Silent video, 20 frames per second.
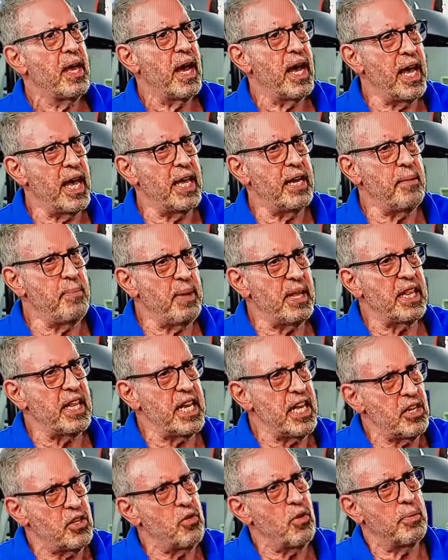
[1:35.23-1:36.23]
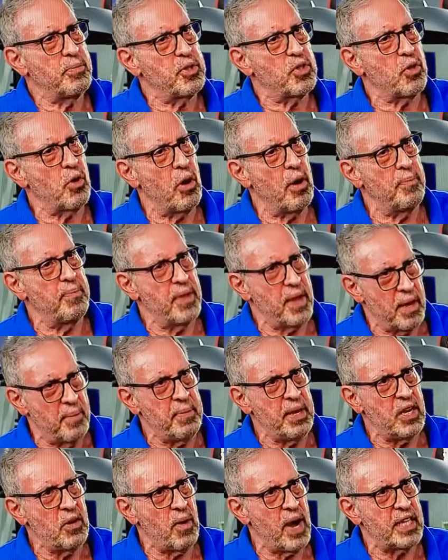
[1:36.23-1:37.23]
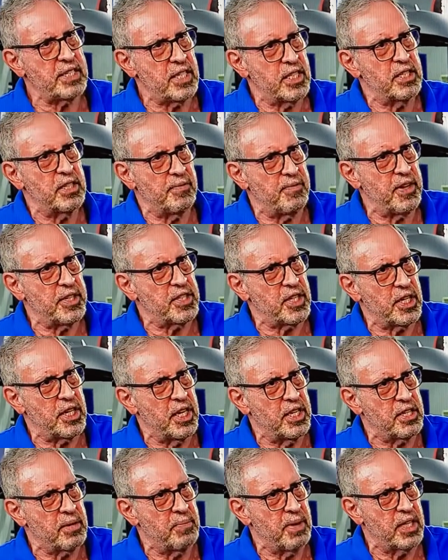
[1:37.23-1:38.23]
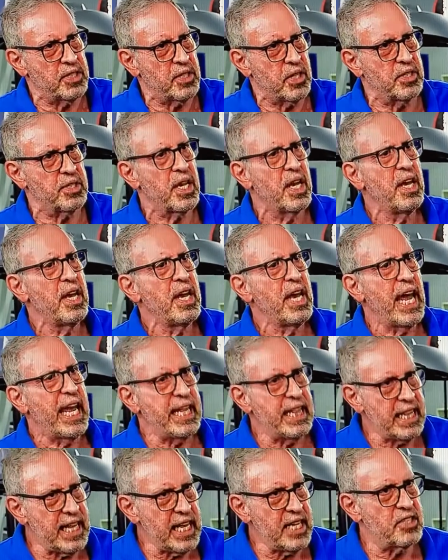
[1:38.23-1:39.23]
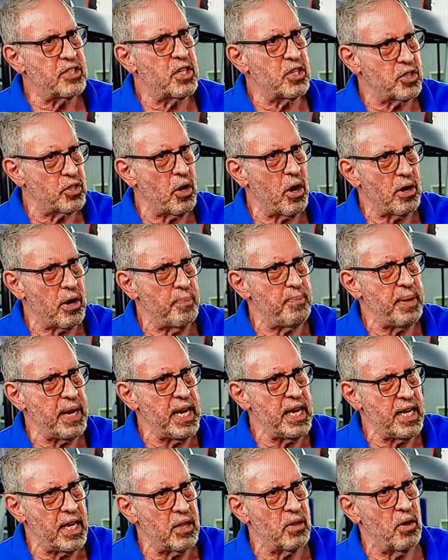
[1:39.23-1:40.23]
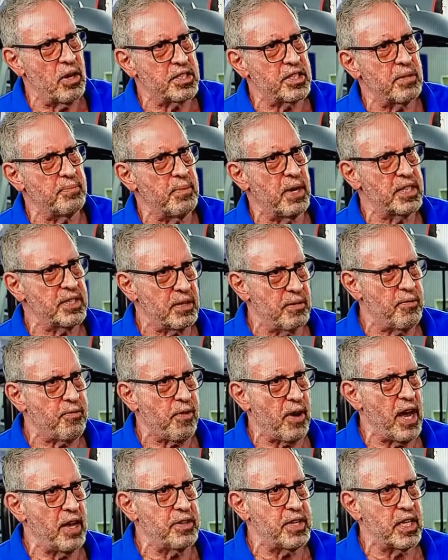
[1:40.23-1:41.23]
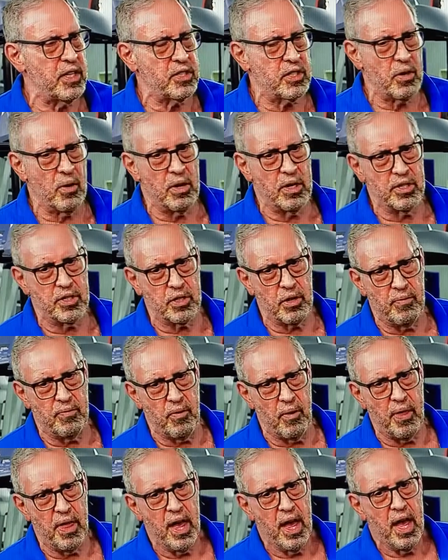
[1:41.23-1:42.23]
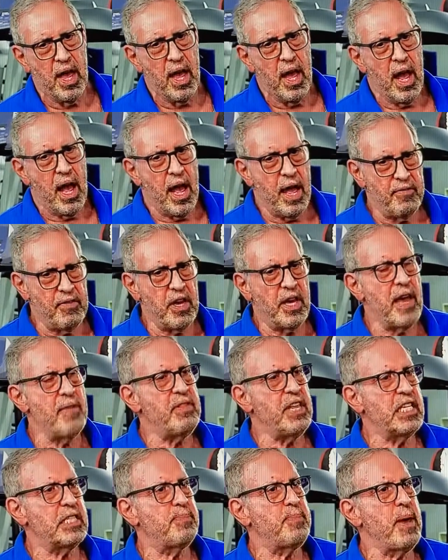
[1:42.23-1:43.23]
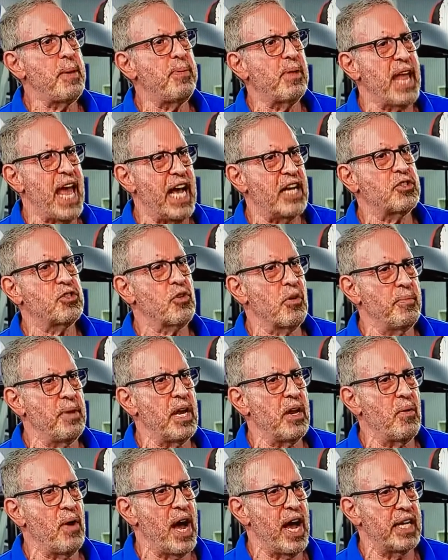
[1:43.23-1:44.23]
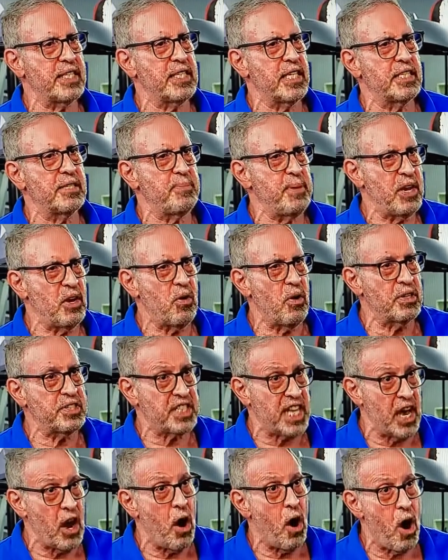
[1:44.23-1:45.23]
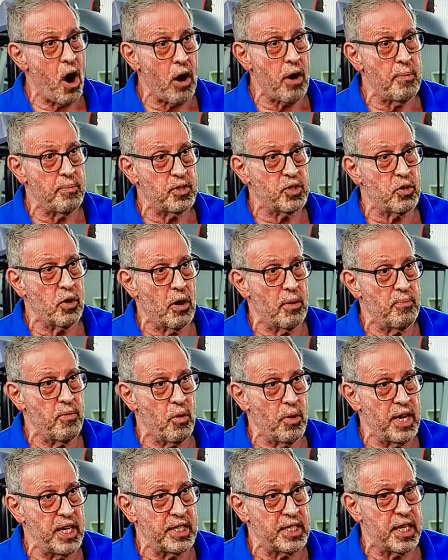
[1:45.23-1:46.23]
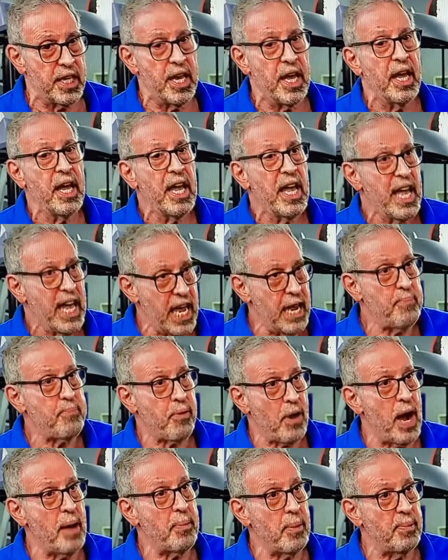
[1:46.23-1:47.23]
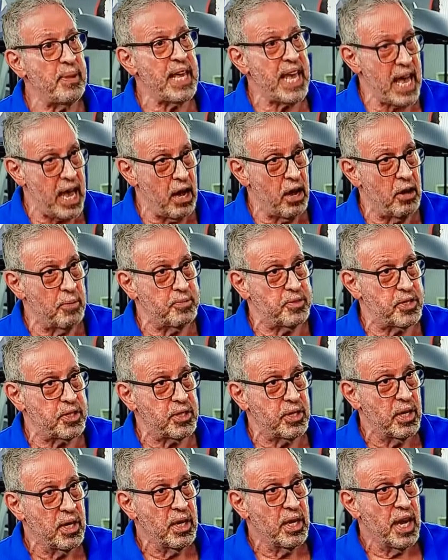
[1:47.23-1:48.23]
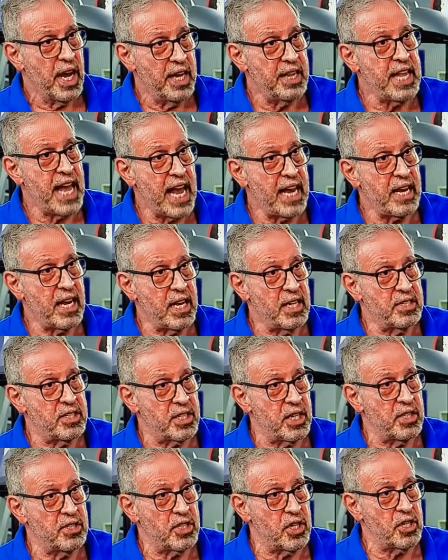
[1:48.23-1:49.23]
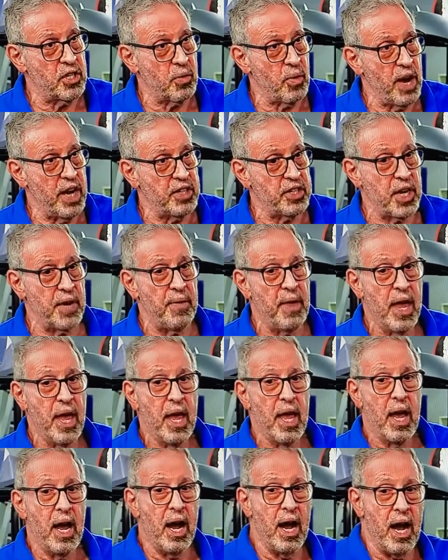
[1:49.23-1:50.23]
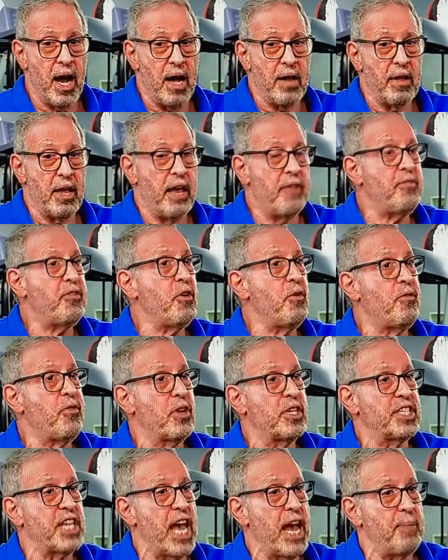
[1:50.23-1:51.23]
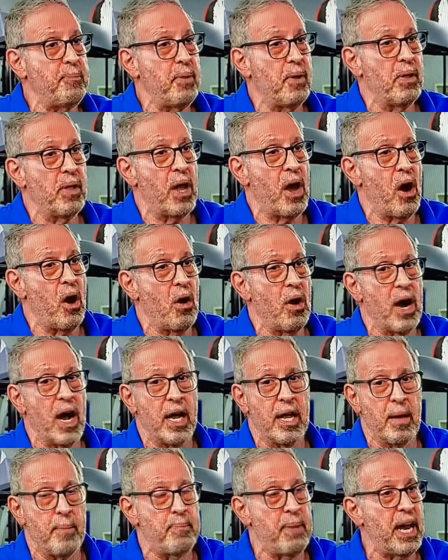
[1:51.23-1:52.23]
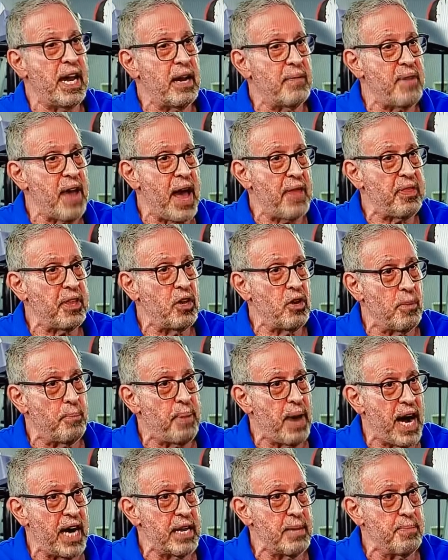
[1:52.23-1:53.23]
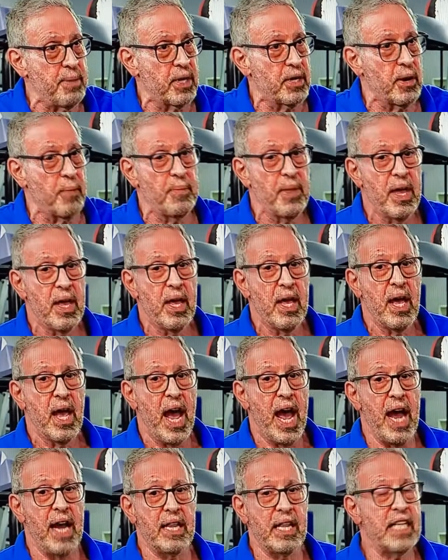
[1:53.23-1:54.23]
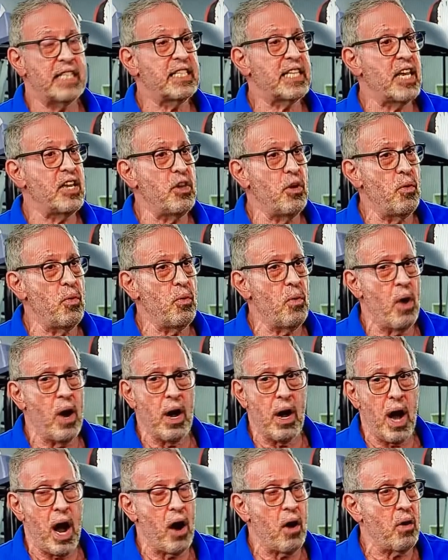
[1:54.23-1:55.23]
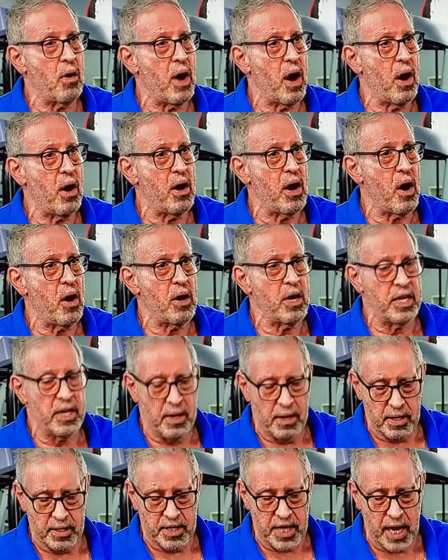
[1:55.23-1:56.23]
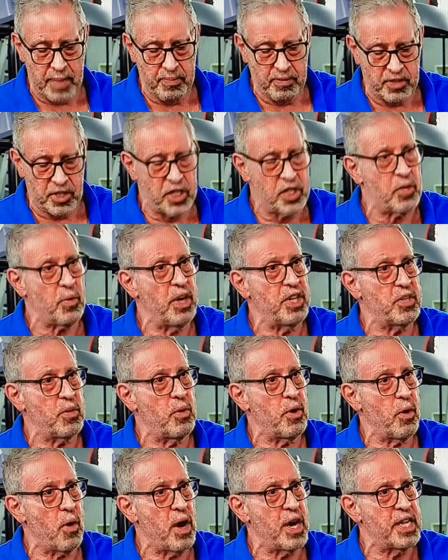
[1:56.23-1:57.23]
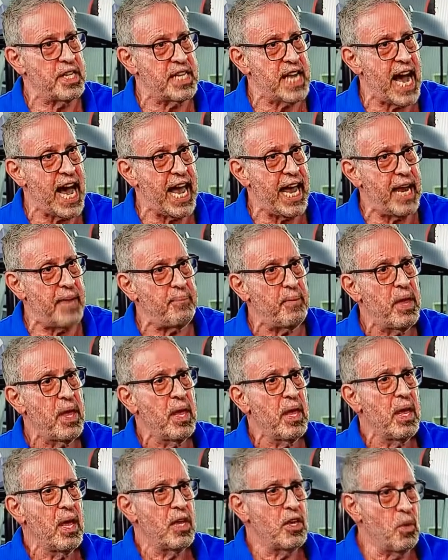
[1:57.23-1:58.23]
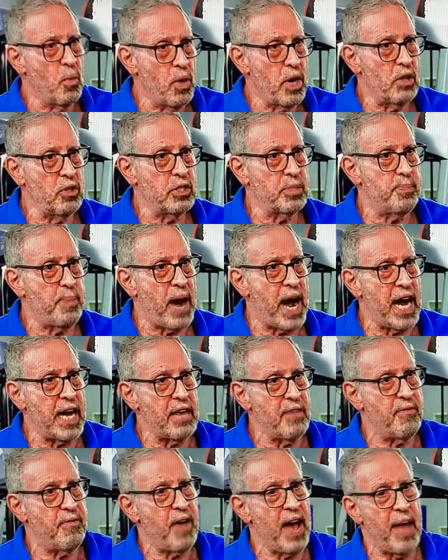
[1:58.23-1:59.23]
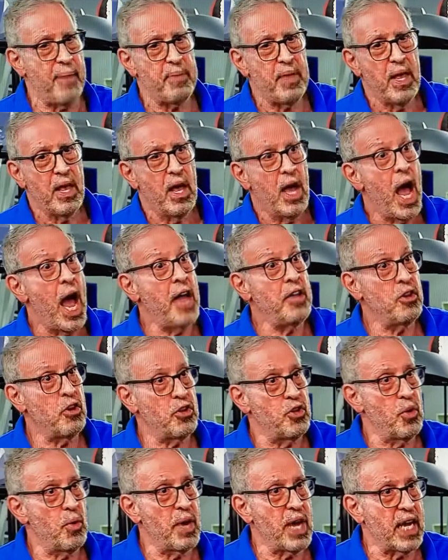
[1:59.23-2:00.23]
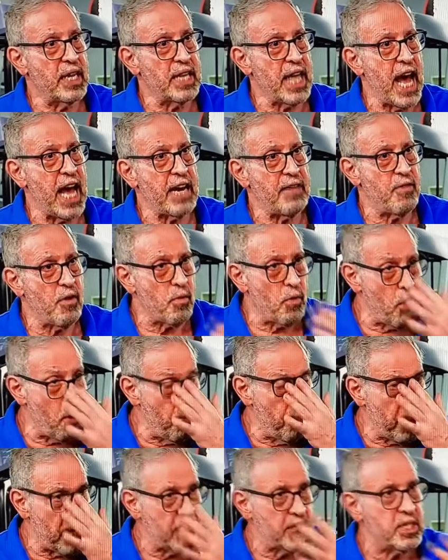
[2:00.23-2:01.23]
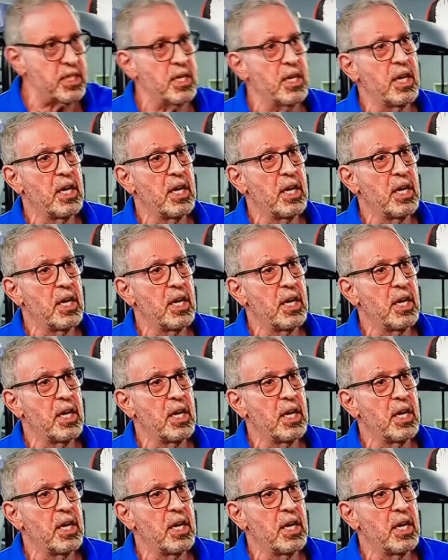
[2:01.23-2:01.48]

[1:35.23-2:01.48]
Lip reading: inability to absorb amino acids sufficiently into muscles. It leads to sarcopenia, loss of muscle frailty, and so on and so forth. If you give these people extra amino acids because they are absorbed more easily, it probably helps in that situation. If you, for example, are a competitive athlete or bodybuilder, and let's say you are in a type of situation where you're on a diet, you want to lose body fat, and you're doing a lot of aerobics.